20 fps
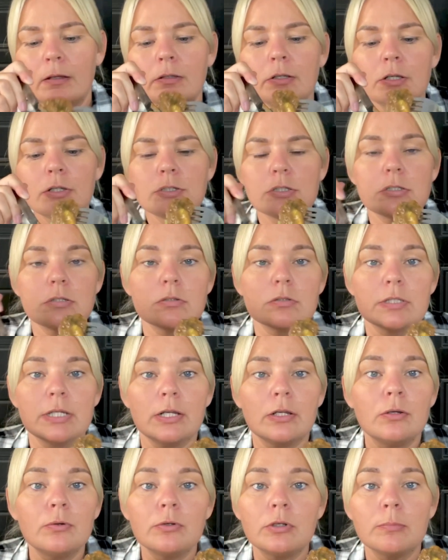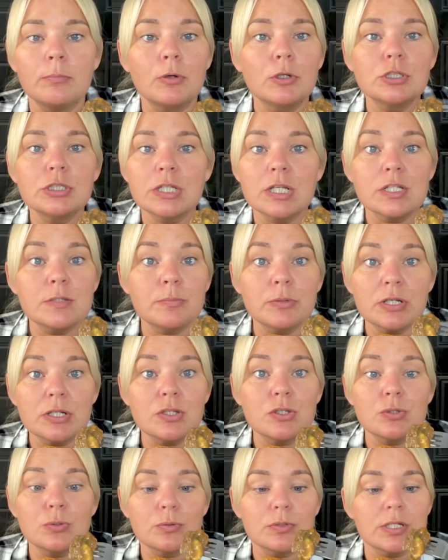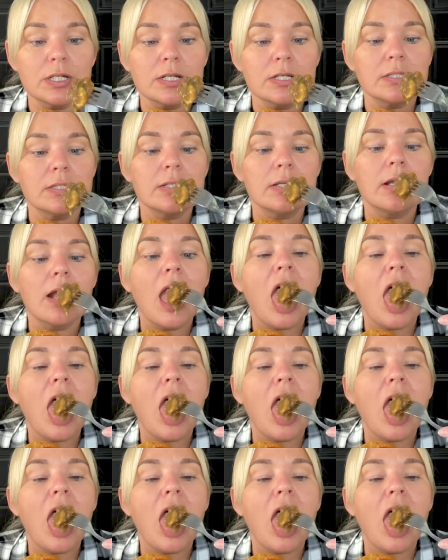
Just looks like a load of mush, this, but it's so tasty.